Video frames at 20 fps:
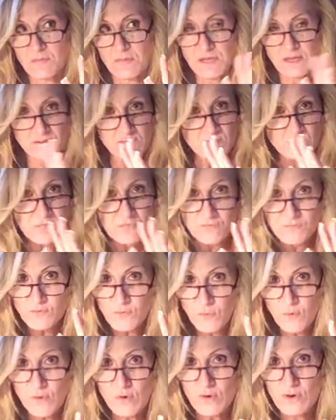even
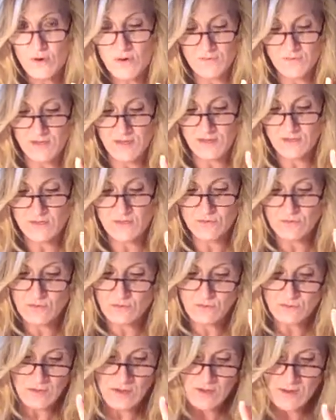before they
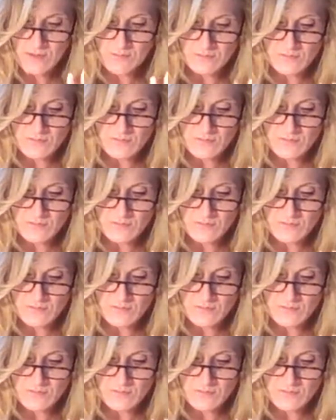do